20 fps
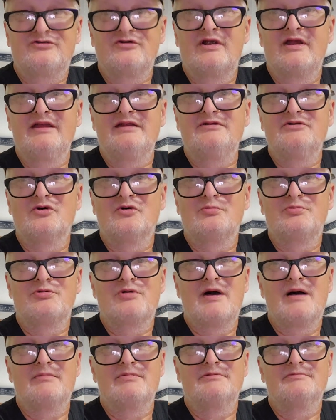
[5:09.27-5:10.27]
straight, no
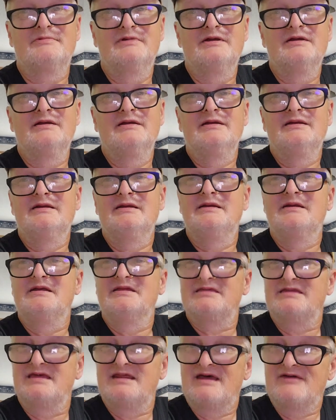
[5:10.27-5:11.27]
problem.
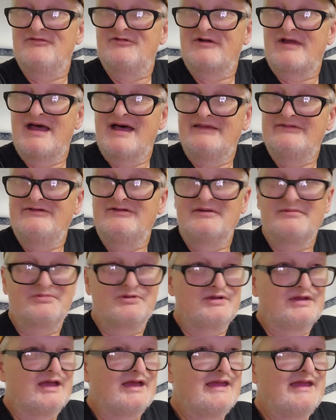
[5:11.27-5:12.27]
then I forgot
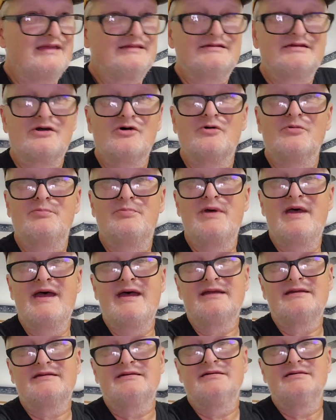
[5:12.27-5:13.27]
something. I had to go
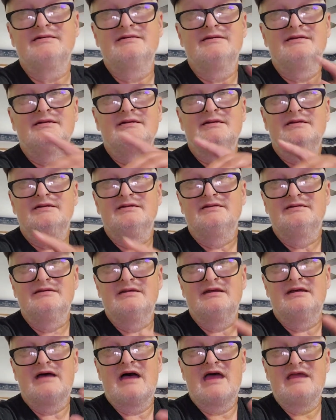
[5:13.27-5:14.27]
back.
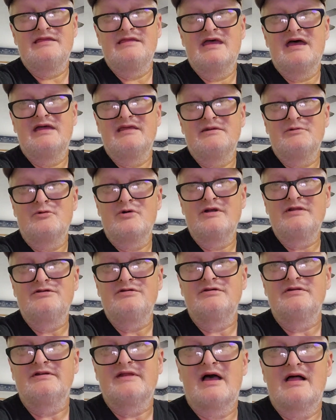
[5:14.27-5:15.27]
I went
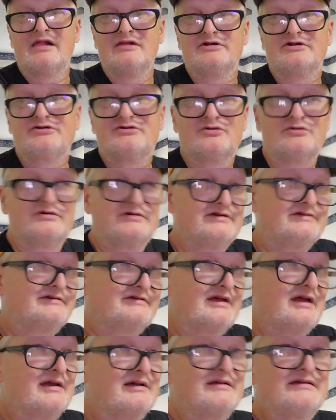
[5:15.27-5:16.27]
to the dollar store this
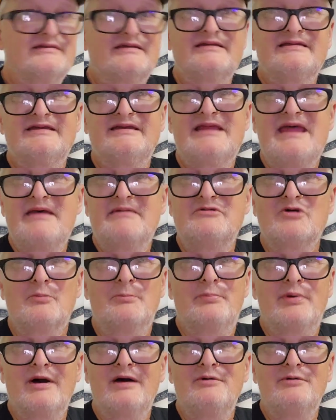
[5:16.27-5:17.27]
time because I didn't have no
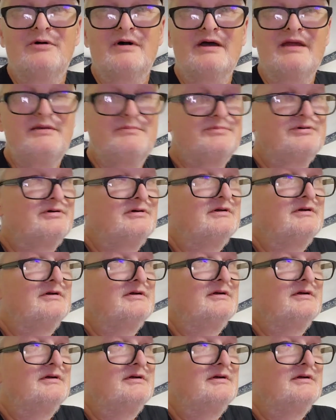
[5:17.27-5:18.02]
butt wipe